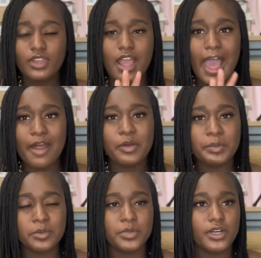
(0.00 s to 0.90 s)
I
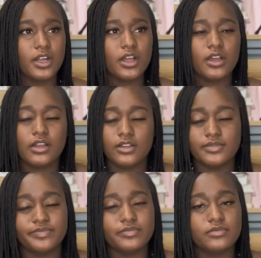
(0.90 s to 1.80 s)
remember
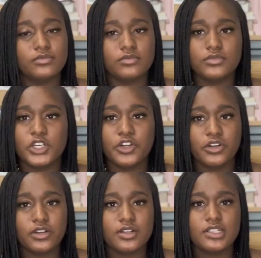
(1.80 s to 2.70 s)
the
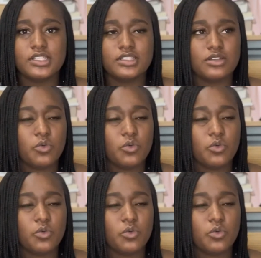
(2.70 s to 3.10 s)
girls